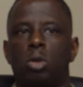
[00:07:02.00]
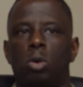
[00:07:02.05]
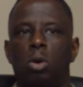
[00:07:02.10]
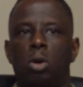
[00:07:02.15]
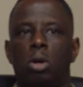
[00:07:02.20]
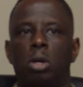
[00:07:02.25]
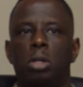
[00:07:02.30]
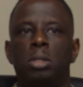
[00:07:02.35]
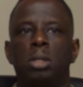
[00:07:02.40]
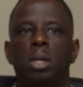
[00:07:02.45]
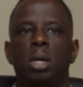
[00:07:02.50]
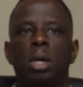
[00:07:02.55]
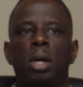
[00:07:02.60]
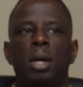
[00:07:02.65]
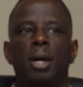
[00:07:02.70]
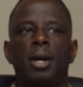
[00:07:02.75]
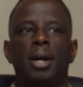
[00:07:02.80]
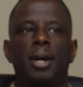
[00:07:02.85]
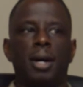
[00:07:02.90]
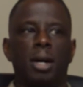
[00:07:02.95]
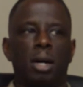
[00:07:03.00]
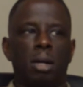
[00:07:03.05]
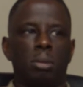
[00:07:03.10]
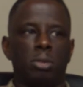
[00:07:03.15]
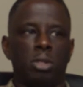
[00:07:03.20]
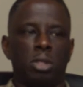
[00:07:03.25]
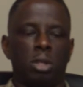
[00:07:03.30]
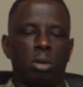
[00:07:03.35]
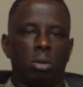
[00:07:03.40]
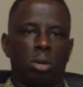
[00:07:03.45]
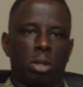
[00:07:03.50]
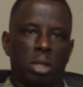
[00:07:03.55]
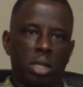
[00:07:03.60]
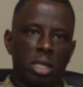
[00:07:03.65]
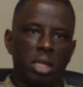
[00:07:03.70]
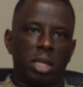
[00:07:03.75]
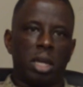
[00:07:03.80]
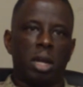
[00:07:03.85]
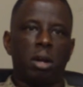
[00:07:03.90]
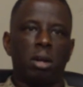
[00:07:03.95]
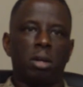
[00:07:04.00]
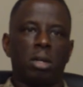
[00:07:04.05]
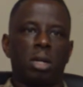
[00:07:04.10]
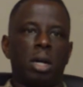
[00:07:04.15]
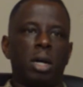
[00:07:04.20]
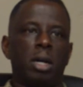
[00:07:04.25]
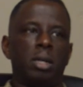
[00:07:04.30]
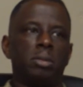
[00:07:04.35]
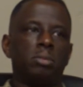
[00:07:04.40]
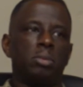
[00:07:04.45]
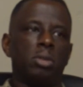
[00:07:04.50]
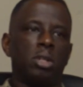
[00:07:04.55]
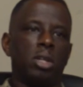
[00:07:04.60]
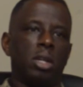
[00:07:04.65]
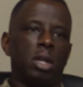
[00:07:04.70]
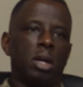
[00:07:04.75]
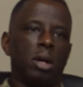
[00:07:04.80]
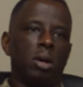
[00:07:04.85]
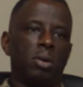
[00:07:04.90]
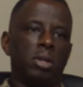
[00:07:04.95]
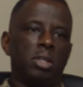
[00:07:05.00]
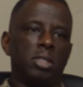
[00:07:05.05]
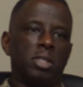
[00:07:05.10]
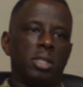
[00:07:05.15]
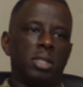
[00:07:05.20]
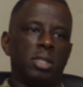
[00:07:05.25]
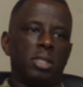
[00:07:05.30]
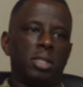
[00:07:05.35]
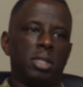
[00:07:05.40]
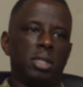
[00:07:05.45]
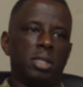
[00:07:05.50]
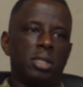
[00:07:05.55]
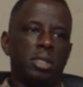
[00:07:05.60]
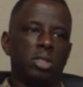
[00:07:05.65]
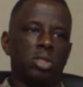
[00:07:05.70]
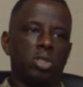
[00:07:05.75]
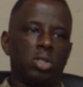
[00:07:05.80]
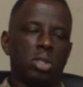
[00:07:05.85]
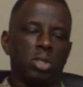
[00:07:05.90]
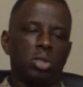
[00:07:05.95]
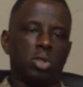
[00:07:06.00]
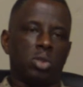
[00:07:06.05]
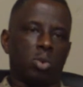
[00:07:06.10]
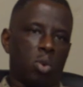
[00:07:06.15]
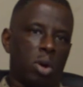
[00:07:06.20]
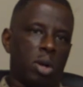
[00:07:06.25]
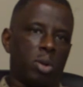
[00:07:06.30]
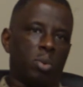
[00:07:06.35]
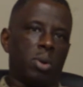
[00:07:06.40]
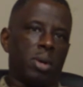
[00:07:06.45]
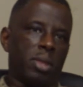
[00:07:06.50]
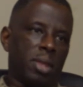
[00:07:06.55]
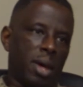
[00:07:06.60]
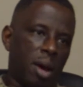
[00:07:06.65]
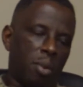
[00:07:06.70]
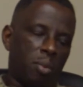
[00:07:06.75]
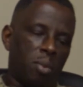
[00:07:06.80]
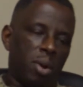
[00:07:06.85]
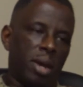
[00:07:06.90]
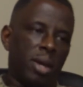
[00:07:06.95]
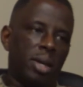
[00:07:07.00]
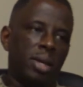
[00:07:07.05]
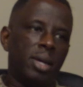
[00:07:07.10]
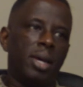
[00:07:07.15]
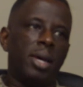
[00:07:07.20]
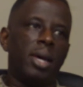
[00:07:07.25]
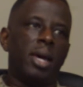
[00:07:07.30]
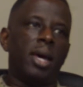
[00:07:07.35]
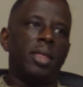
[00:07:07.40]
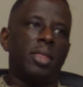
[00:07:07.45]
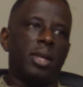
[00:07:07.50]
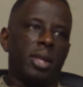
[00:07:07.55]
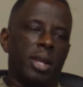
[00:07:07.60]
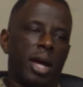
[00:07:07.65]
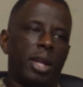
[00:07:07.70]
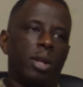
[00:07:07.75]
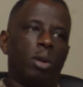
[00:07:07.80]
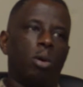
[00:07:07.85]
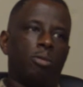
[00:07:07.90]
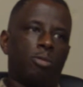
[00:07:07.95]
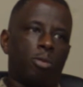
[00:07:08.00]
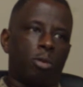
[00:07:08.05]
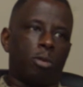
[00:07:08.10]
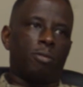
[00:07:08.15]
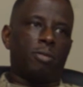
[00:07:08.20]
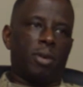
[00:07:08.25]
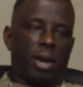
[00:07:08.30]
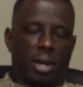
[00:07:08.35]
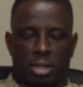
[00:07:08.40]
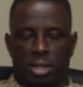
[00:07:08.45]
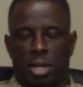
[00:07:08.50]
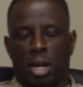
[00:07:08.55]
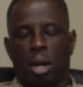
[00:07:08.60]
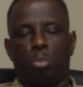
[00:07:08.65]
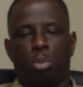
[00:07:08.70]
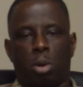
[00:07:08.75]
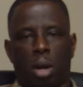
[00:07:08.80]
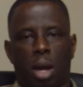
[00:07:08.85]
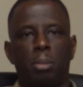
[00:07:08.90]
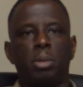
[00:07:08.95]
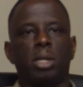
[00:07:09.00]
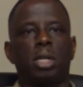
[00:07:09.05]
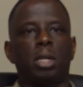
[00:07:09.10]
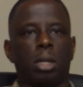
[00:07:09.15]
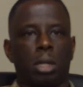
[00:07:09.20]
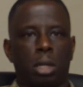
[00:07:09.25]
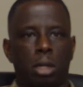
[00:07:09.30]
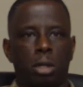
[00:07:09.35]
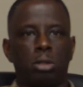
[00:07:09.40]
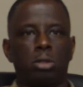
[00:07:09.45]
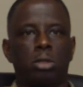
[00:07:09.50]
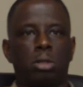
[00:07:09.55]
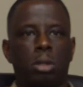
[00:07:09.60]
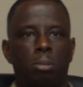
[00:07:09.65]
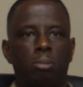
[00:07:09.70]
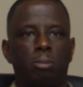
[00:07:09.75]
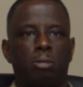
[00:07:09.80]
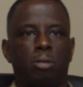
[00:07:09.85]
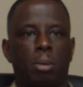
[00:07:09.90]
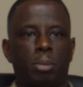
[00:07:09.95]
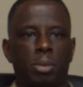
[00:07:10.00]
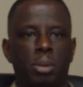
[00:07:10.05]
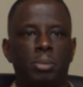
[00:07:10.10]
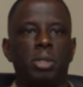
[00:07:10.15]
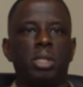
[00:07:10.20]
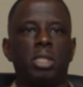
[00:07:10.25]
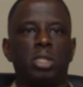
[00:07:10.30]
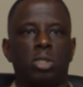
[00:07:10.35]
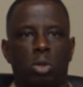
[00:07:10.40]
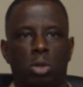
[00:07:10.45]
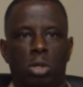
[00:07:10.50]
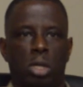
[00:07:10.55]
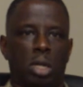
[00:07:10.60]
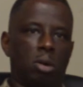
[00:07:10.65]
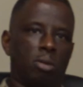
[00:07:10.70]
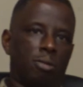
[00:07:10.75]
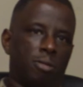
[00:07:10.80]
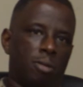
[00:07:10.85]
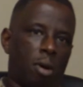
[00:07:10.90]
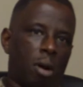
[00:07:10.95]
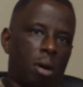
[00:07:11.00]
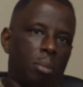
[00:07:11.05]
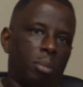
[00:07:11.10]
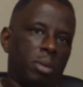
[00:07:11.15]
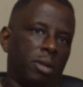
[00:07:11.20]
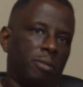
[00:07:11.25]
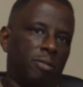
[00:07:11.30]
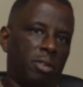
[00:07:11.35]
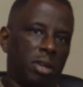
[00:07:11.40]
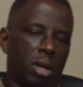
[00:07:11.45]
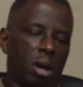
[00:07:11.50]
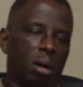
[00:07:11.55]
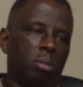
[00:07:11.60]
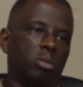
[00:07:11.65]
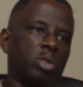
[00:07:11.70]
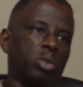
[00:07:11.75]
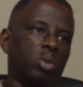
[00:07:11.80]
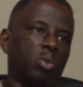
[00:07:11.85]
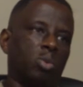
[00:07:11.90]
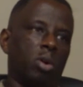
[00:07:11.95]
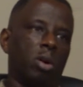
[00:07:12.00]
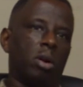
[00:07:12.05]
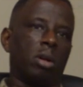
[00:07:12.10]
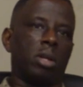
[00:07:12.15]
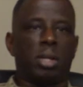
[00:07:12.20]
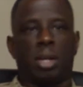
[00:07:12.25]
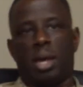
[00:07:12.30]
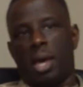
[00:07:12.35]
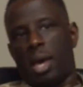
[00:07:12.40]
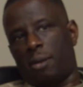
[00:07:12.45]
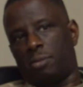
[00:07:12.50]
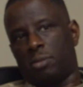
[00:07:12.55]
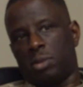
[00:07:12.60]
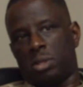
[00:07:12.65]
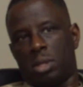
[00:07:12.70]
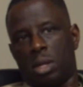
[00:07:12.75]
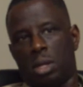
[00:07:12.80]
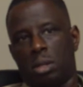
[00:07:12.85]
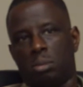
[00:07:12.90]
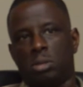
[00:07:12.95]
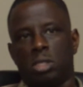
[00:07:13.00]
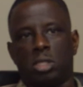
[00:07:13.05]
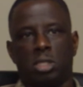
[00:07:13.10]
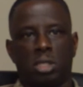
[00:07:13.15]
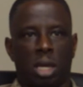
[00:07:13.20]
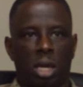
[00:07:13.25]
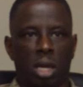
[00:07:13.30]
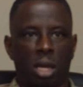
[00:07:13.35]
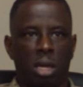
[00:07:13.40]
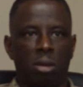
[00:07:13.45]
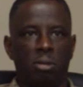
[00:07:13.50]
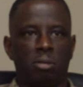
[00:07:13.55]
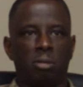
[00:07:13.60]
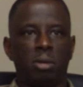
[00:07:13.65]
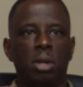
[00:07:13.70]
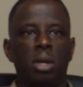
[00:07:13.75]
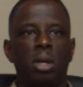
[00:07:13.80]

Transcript: on, um, you know, clean haircut, you know, and, and, and is squared away that way, then I know for a fact that I probably could learn something from him and he's going to go far. But if he comes to work and I have to tell him to shave,